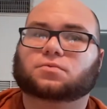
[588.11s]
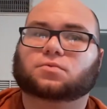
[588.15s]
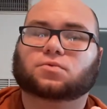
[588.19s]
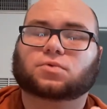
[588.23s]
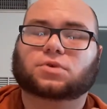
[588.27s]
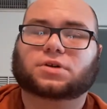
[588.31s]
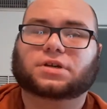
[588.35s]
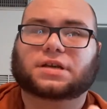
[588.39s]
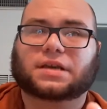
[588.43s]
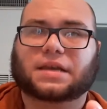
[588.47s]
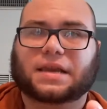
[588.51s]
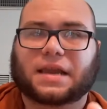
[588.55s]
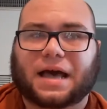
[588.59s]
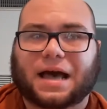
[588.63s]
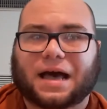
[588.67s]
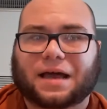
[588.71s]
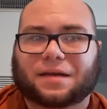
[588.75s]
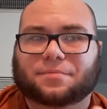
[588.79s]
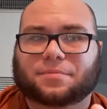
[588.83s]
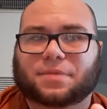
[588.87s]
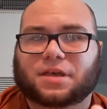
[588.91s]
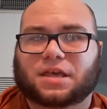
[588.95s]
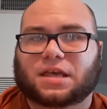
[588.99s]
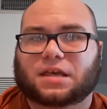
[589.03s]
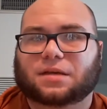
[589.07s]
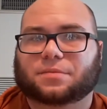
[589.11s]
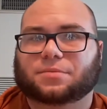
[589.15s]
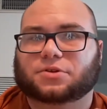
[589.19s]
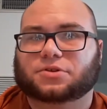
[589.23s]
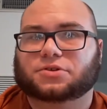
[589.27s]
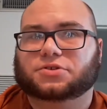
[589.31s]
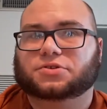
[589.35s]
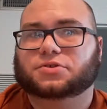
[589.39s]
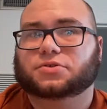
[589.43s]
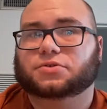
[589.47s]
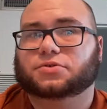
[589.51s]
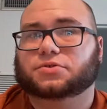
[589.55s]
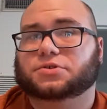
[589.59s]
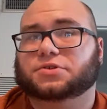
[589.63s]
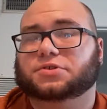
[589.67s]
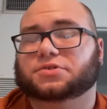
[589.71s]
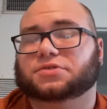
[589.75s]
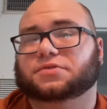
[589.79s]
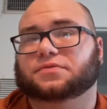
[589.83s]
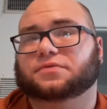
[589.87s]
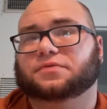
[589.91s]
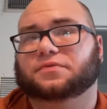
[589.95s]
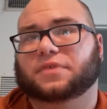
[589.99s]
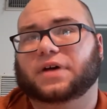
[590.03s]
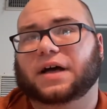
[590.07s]
would not be able to
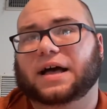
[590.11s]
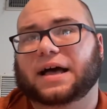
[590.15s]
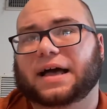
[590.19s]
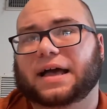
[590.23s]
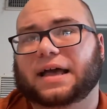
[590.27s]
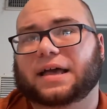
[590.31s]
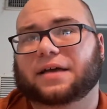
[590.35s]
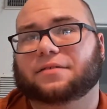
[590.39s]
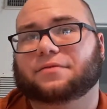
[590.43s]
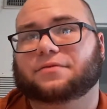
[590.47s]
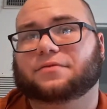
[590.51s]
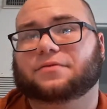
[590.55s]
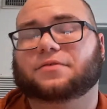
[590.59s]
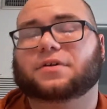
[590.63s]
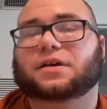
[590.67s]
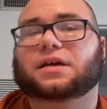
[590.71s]
survive